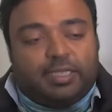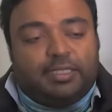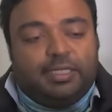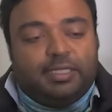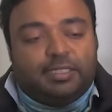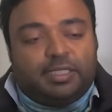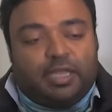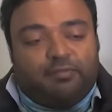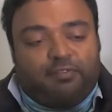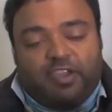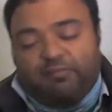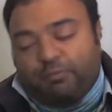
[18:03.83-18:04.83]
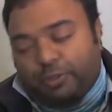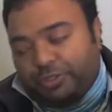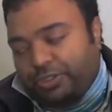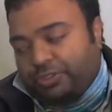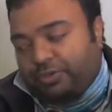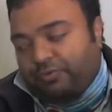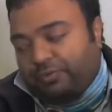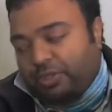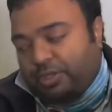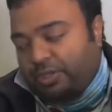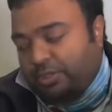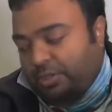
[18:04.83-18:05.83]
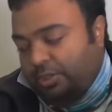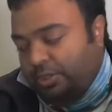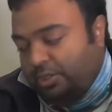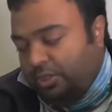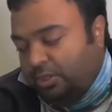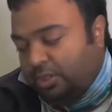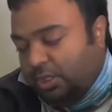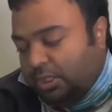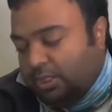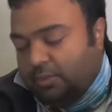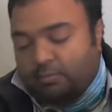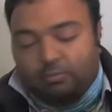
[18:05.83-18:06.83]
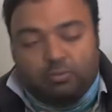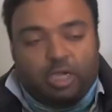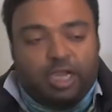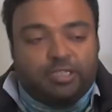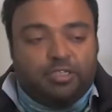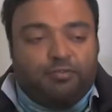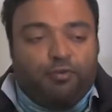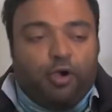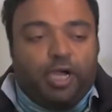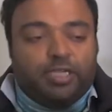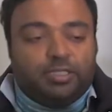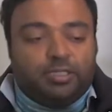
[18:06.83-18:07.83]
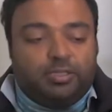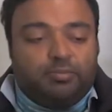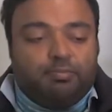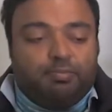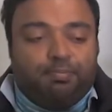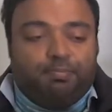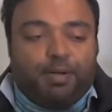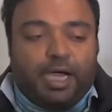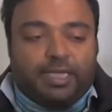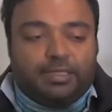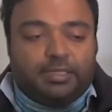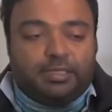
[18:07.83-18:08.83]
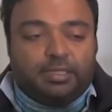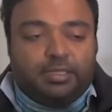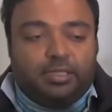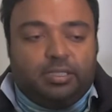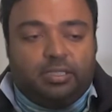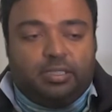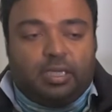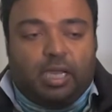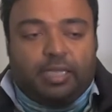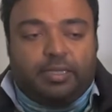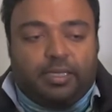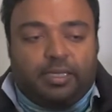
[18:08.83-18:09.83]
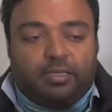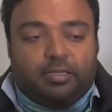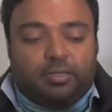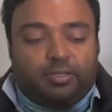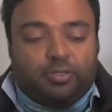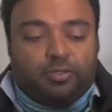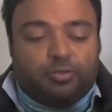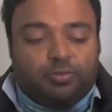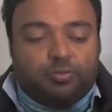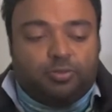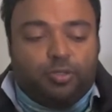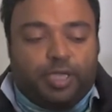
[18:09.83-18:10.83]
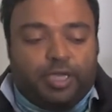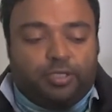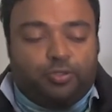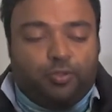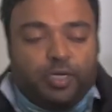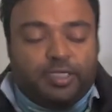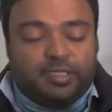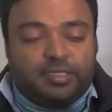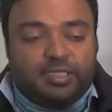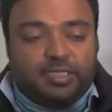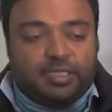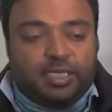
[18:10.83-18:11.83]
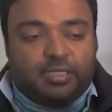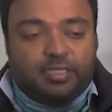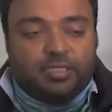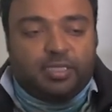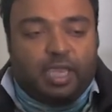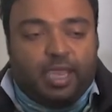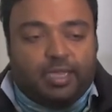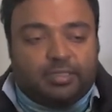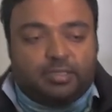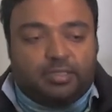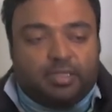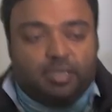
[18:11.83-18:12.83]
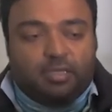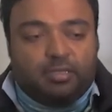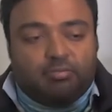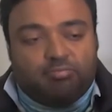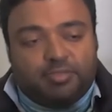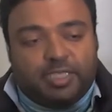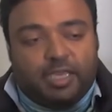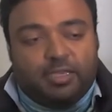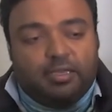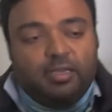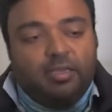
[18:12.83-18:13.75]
least that 5.6 of the 100-400, but I think to get a 200-600 at say